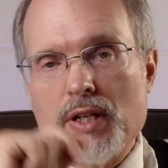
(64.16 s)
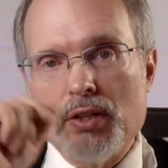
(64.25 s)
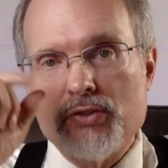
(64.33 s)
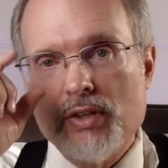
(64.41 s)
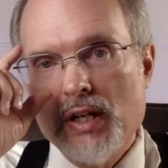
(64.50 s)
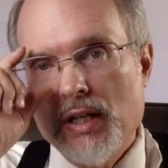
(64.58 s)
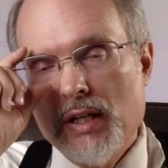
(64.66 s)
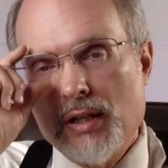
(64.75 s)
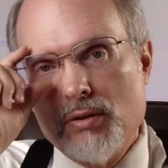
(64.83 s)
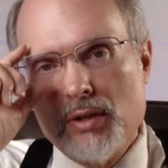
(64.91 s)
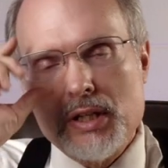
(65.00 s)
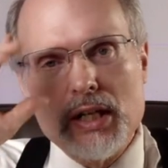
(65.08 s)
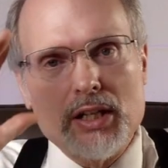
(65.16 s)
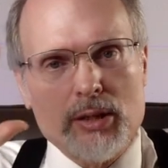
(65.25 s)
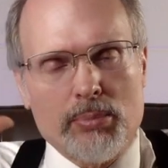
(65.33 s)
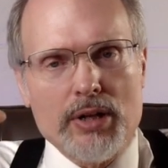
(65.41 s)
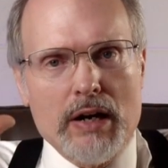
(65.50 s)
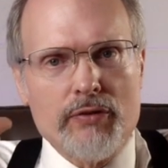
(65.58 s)
these looking at the
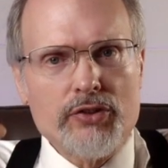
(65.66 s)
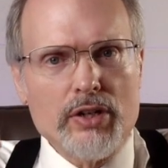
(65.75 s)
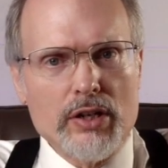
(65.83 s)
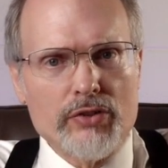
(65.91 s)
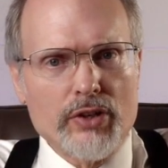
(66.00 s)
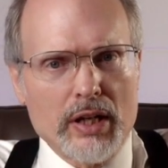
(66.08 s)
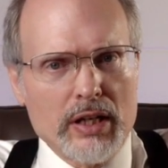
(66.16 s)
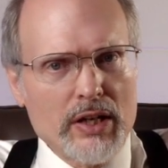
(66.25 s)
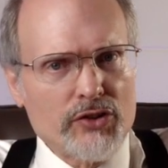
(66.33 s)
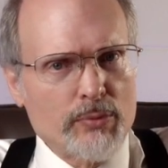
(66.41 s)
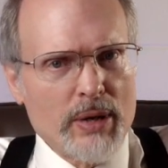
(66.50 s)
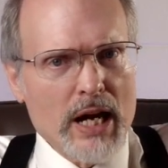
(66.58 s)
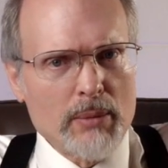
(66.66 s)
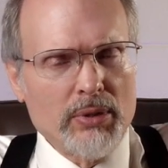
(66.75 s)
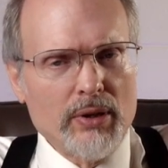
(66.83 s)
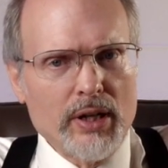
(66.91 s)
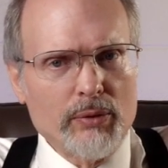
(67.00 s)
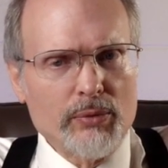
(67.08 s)
prophecies against
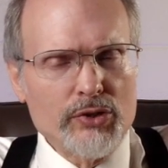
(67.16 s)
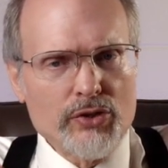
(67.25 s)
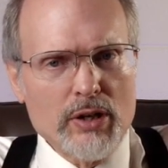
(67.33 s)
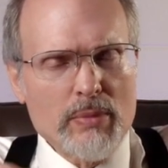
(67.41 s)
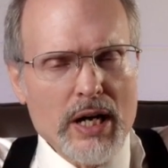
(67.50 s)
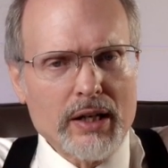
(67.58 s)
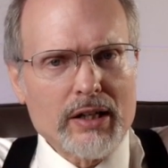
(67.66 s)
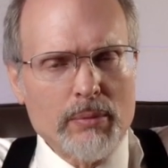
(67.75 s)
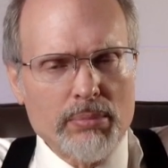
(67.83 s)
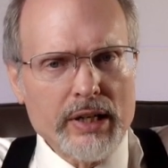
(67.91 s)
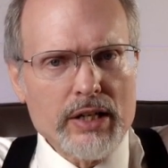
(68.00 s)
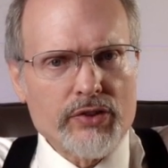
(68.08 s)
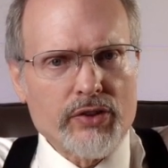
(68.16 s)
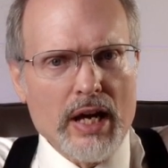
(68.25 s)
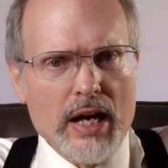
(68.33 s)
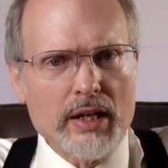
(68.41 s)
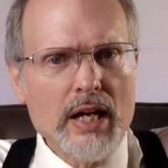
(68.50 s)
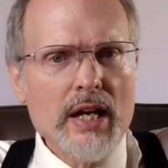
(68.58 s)
Babylon, when Jeremiah completes
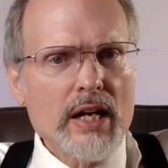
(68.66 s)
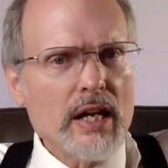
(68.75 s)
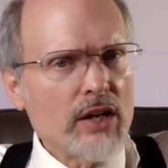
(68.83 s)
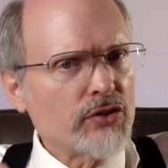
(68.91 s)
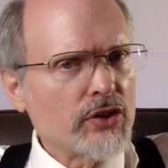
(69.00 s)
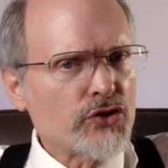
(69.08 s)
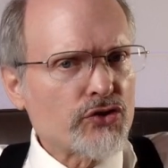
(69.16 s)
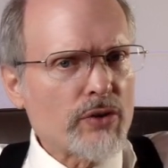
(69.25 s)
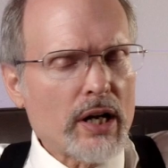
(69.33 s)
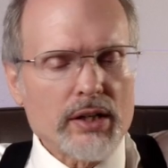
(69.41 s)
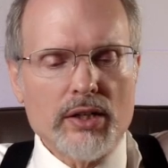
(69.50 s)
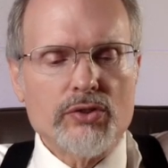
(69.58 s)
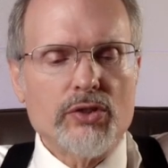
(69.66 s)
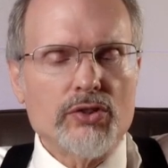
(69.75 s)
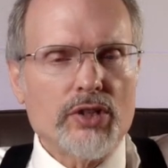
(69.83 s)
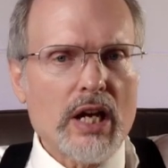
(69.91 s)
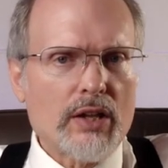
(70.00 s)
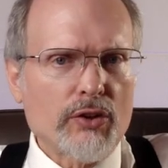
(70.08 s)
that, he's instructed to
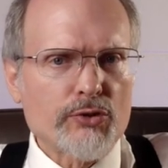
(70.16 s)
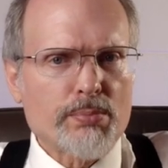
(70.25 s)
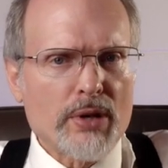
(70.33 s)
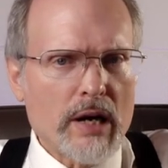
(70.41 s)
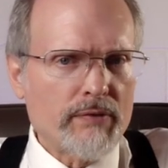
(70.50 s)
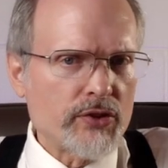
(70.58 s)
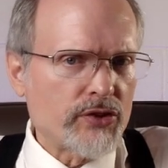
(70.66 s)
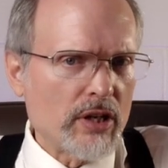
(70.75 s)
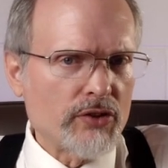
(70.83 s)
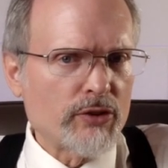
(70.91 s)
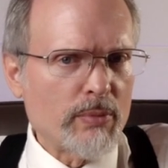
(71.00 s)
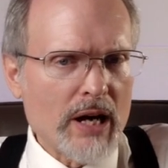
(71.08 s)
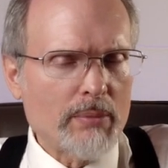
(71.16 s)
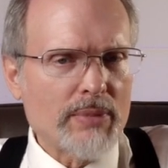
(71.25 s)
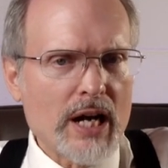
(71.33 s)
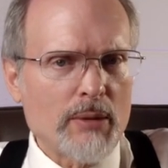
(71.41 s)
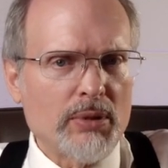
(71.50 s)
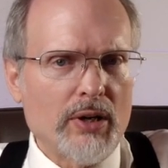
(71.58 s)
take those prophecies about
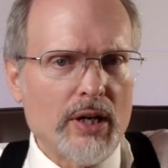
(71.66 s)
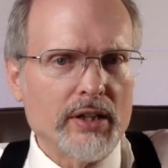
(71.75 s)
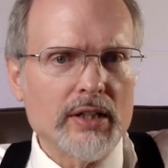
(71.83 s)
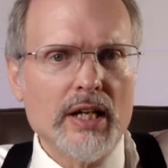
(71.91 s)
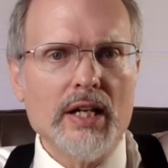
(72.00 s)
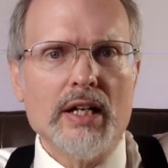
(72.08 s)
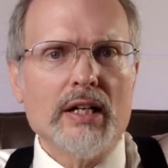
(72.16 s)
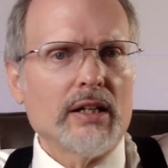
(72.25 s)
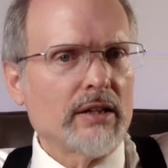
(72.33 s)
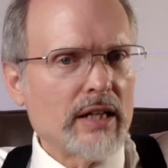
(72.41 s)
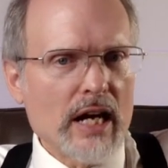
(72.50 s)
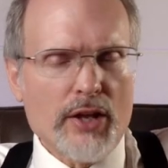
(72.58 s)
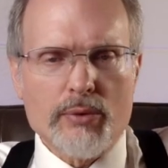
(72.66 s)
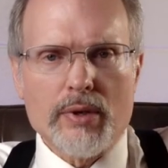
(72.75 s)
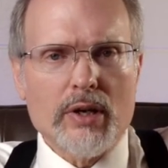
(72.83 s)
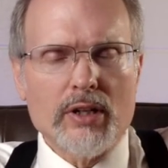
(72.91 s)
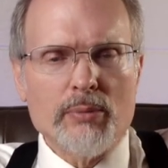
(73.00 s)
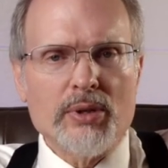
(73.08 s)
Babylon, gather it
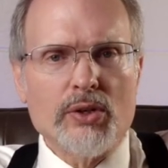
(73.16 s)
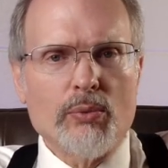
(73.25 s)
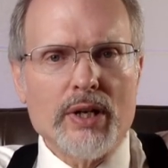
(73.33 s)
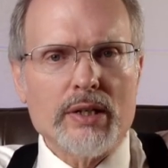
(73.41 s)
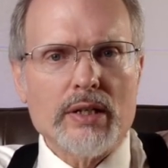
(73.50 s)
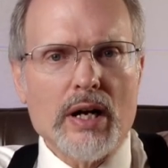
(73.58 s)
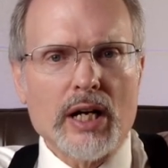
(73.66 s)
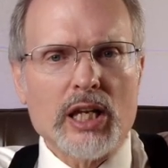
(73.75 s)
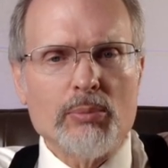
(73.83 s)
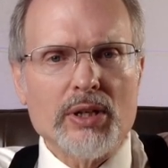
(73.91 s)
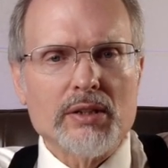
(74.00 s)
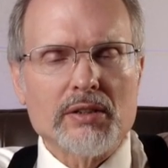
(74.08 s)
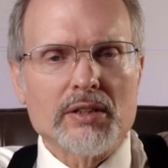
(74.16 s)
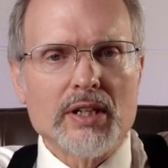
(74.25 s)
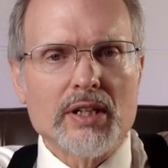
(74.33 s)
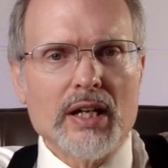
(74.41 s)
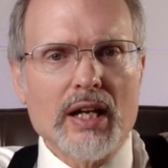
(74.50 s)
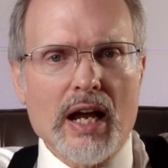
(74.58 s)
all up into one document,
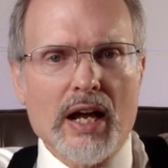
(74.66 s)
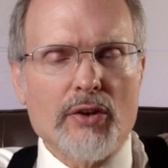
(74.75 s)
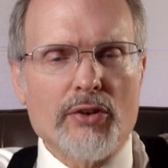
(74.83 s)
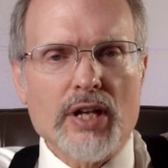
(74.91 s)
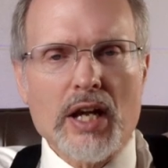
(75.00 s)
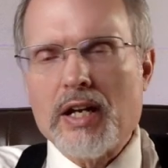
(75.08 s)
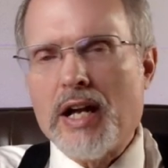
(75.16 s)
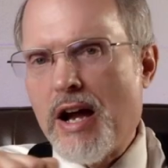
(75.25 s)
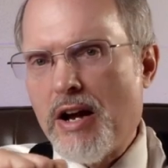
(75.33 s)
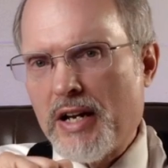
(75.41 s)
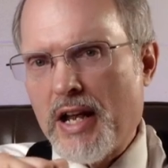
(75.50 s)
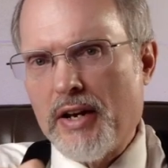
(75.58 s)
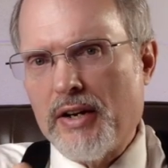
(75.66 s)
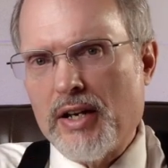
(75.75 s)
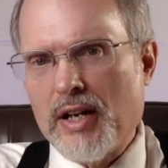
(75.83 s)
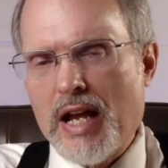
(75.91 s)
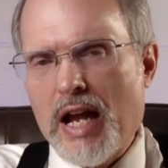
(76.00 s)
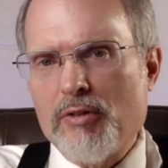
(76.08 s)
and take it out
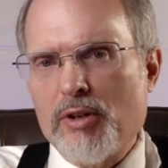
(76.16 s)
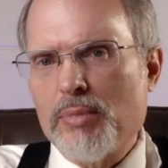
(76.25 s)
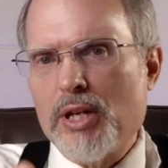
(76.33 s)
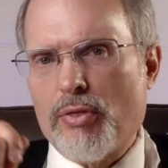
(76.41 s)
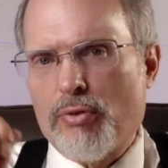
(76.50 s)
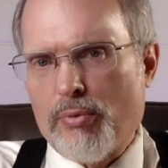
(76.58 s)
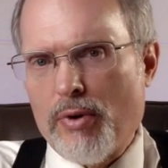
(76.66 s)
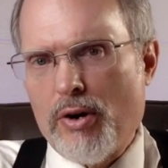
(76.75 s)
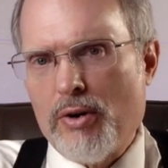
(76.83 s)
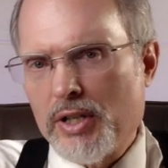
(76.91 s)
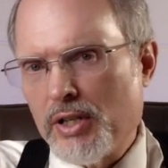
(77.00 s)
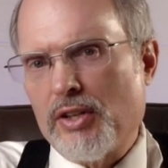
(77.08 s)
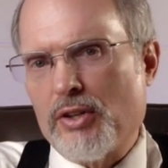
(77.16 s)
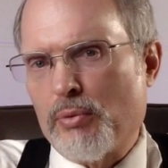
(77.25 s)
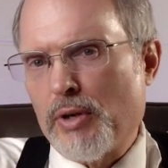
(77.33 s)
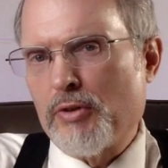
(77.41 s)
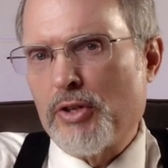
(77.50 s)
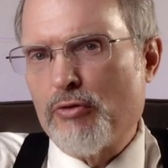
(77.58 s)
and have it be thrown into the
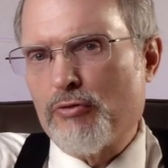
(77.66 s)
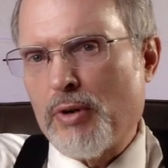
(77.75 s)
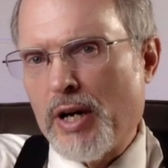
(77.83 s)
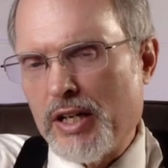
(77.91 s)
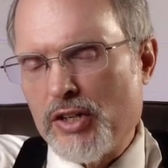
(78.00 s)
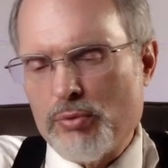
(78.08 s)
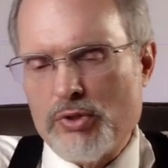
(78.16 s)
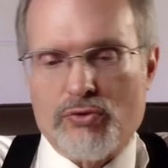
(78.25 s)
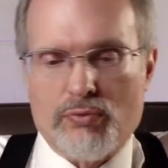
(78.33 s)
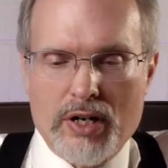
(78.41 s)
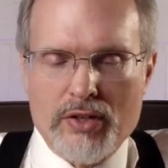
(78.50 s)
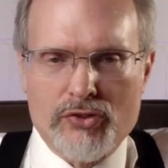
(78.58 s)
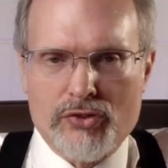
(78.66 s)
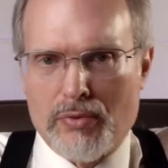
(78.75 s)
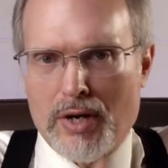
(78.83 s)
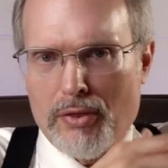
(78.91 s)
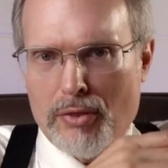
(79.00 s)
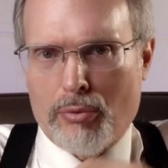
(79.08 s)
river Euphrates, which runs
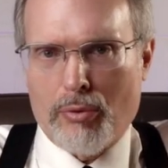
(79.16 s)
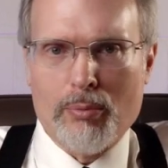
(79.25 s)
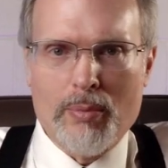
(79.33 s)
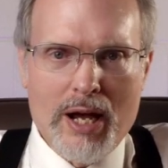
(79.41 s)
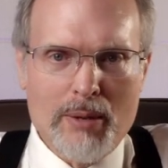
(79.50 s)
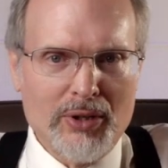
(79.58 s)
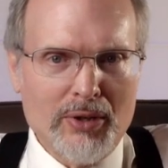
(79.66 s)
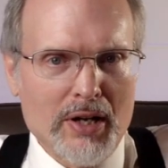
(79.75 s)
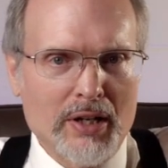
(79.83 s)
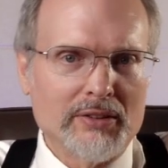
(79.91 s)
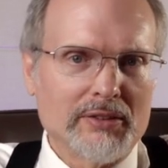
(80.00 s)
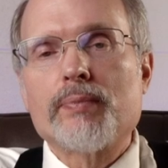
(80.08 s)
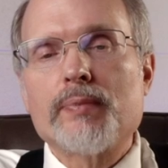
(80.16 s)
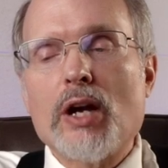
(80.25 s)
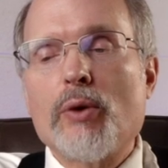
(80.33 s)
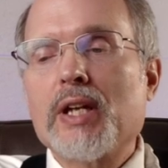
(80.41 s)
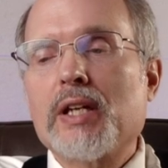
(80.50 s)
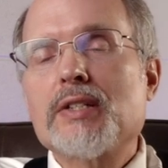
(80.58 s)
right through Babylon.
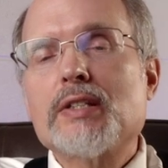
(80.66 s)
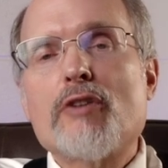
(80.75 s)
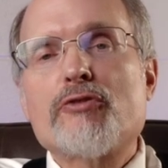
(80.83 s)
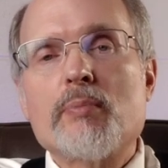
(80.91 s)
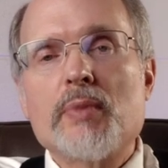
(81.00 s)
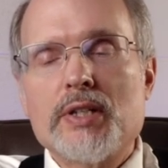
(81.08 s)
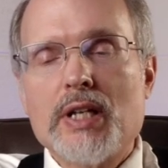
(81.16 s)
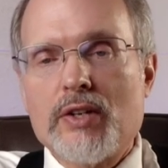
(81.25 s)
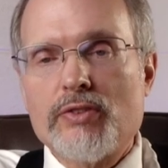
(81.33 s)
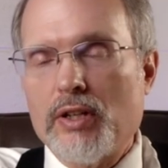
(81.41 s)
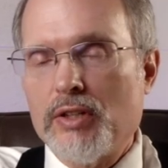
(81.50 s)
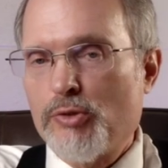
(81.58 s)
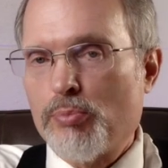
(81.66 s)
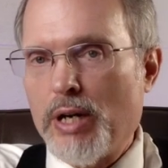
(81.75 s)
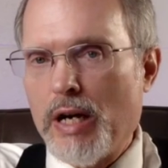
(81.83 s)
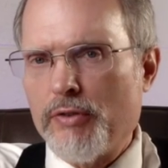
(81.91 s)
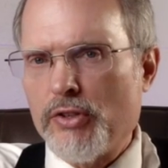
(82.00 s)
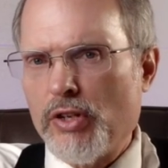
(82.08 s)
Now, we can tell from the text that these
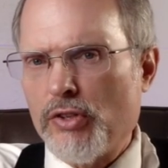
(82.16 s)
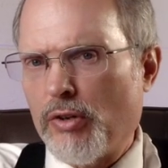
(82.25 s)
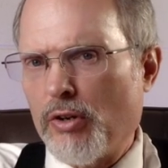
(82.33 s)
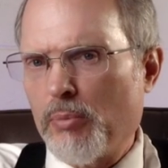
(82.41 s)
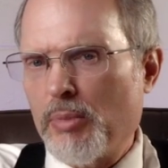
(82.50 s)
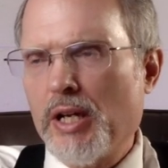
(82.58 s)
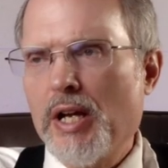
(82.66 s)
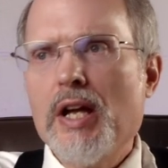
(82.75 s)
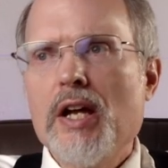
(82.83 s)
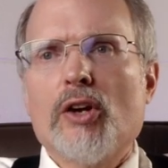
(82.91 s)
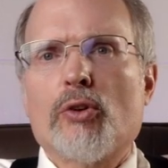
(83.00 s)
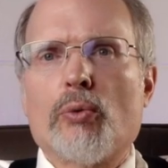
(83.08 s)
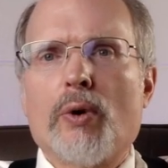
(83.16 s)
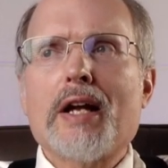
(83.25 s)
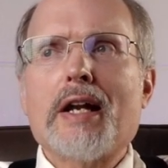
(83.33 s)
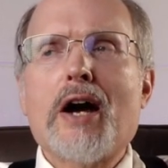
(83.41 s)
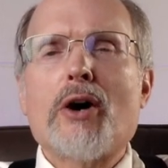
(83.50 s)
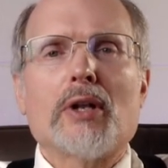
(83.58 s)
prophecies are to be
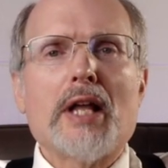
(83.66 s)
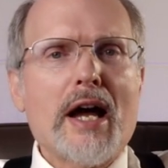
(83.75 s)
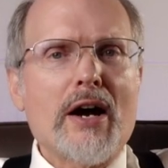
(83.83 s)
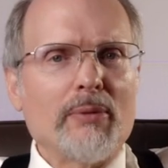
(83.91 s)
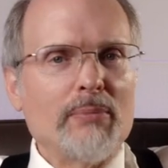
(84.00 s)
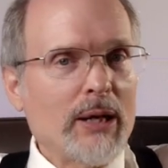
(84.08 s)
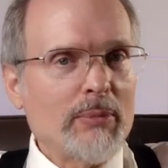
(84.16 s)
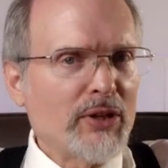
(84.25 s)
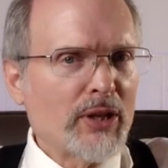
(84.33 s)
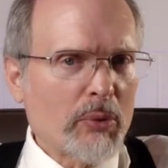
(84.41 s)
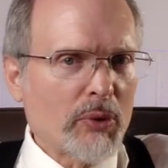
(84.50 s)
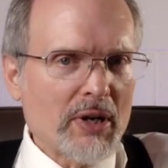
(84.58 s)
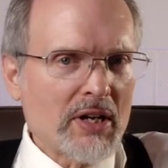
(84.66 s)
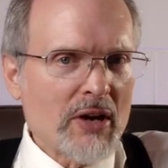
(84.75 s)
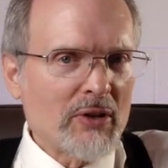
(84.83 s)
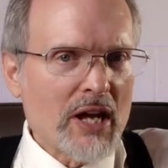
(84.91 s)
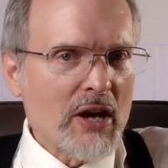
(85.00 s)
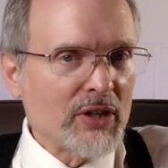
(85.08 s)
read out loud. Maybe they were read
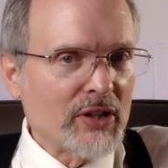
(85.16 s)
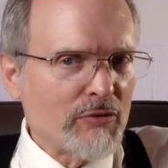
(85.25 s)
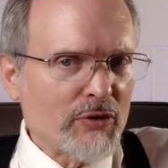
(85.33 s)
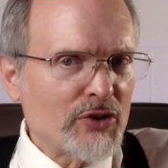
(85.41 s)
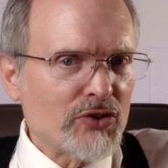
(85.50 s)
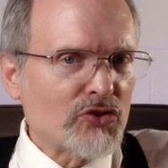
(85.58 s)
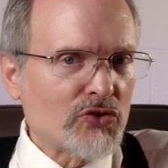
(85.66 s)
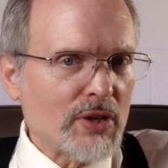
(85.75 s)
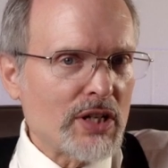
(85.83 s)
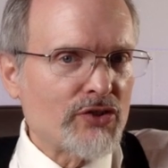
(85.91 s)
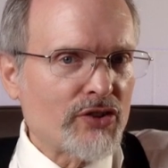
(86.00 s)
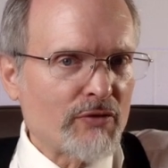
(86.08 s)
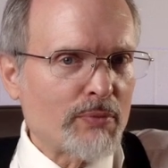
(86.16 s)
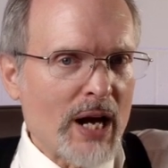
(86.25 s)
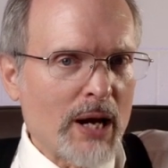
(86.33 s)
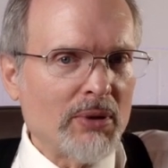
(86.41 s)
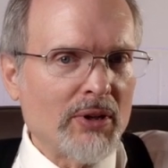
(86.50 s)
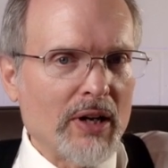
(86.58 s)
out loud in the very streets of
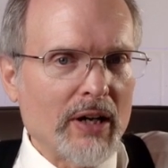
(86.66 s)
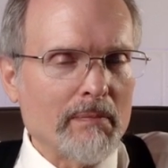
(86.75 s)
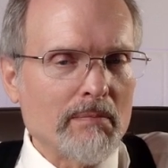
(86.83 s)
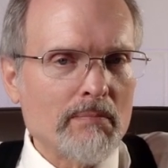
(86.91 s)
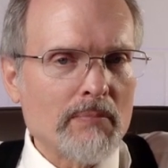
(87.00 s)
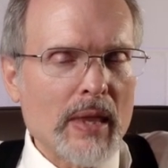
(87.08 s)
Babylon.